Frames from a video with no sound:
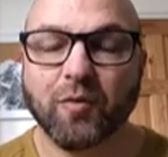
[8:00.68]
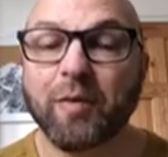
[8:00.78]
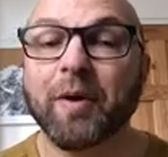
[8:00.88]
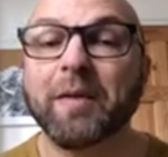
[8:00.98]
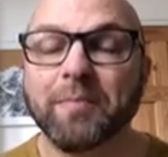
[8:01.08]

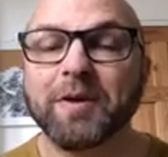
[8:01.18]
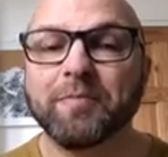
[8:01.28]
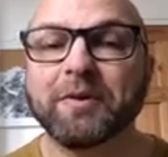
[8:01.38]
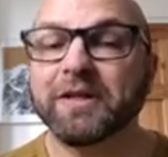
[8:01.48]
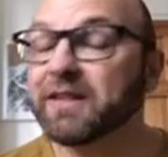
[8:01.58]
whereby
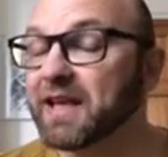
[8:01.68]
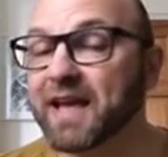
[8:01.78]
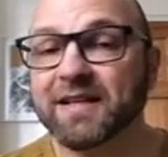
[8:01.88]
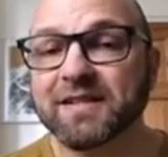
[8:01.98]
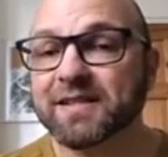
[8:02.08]
people in the
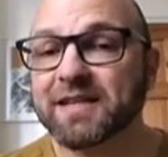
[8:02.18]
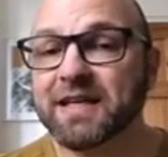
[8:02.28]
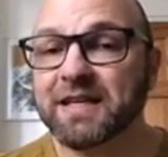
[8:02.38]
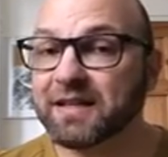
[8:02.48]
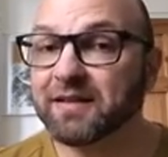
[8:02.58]

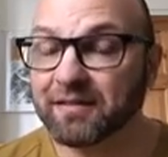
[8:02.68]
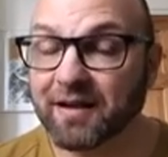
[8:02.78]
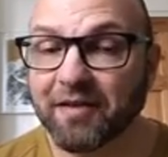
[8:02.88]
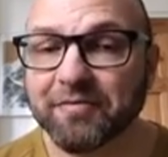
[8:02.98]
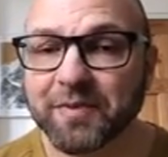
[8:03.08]
ANC and in
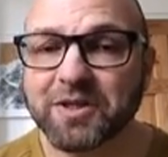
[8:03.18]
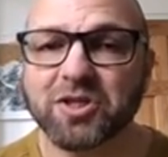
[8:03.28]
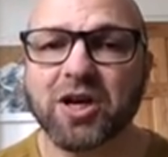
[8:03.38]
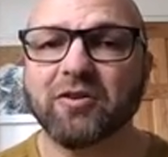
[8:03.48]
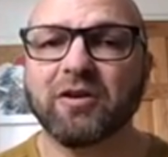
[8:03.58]
government
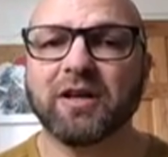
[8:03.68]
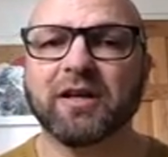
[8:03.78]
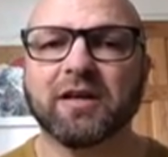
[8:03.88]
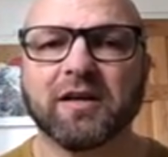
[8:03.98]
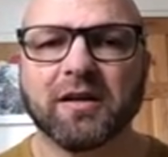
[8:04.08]
generally